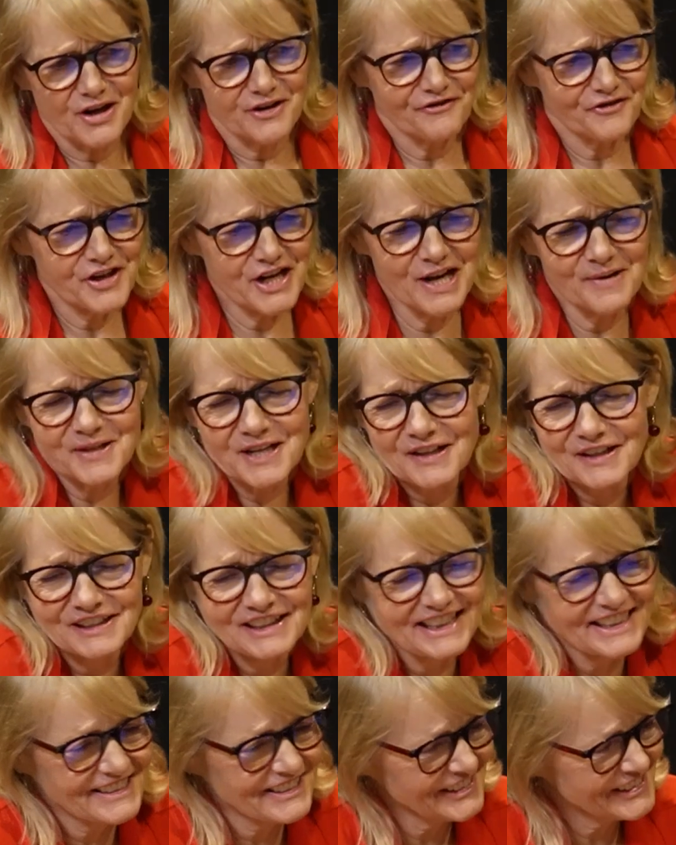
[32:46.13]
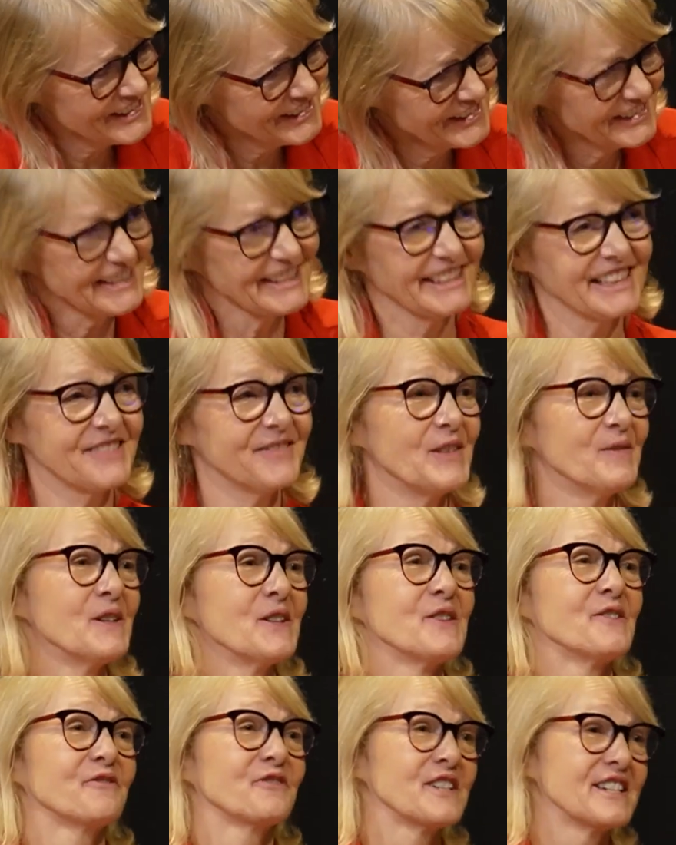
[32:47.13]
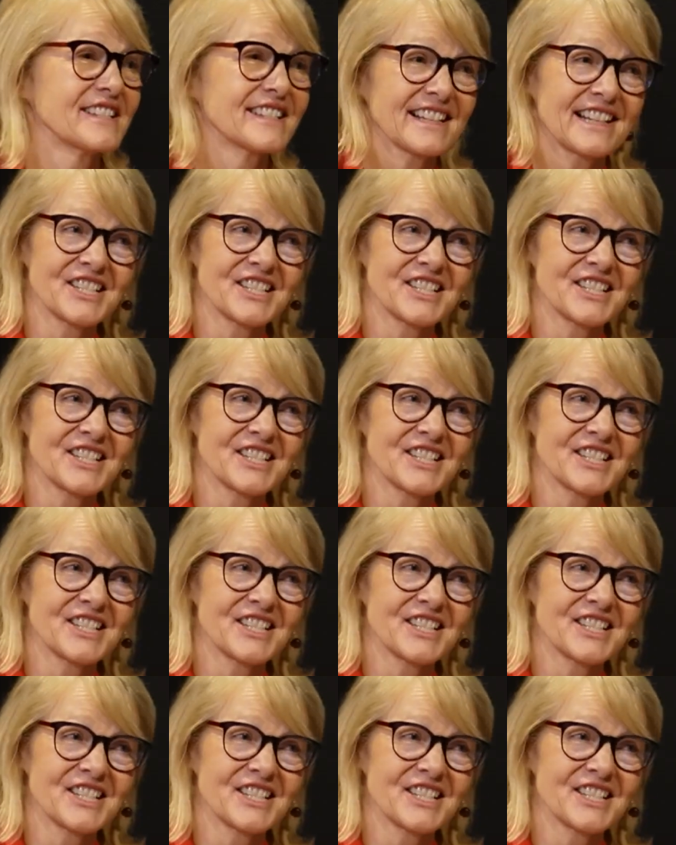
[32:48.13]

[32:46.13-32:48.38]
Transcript: Like, are you kidding me? We're the freest